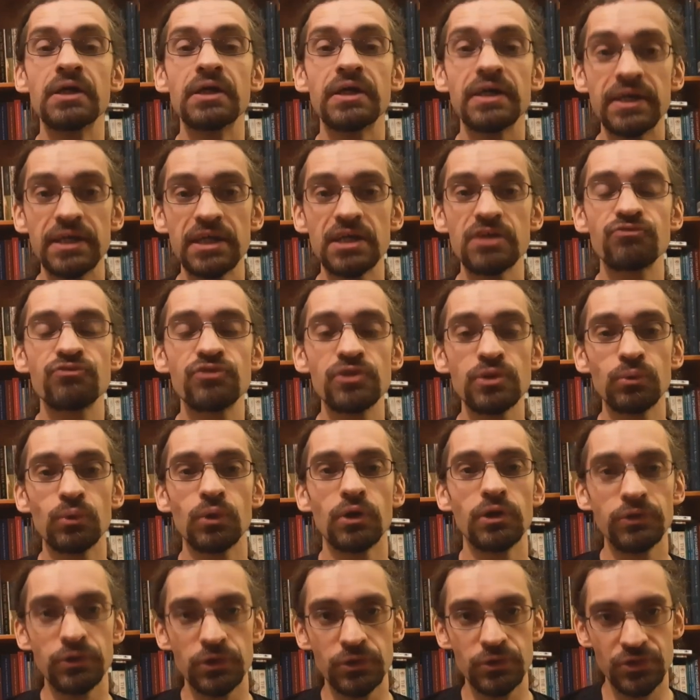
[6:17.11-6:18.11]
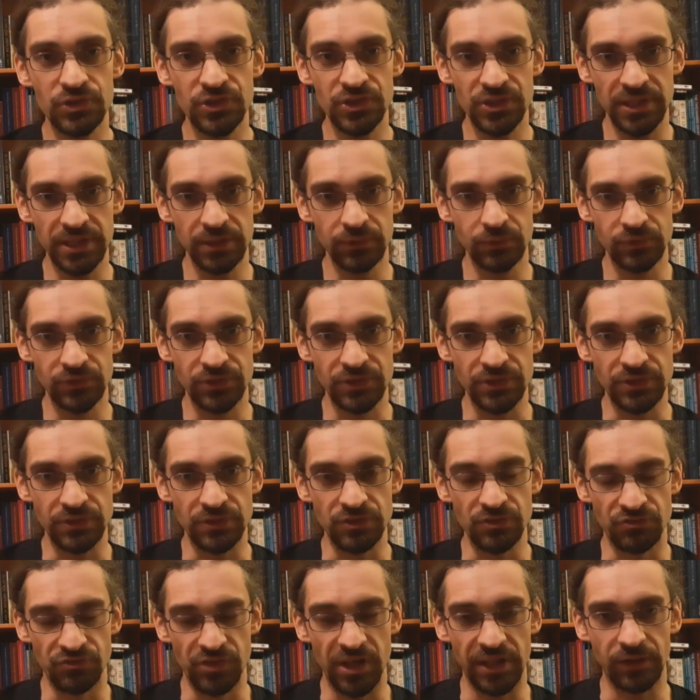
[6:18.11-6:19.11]
If you want your skills to
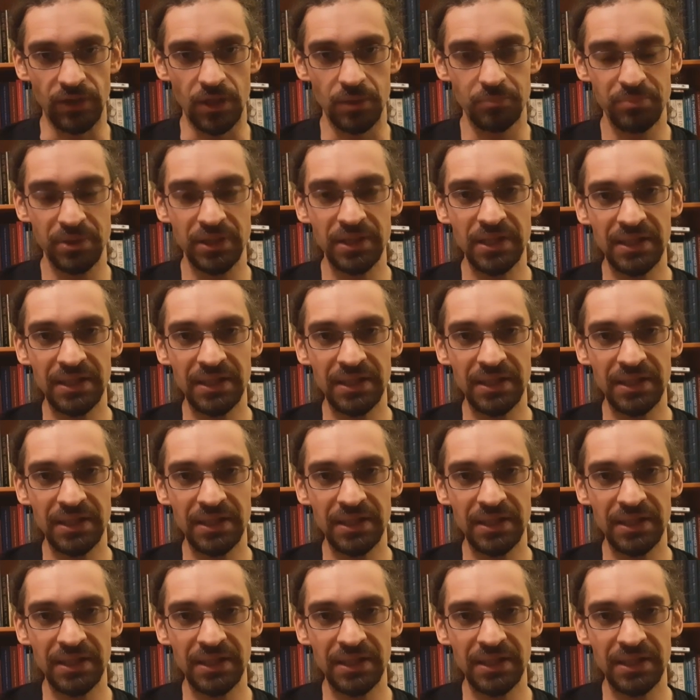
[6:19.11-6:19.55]
develop,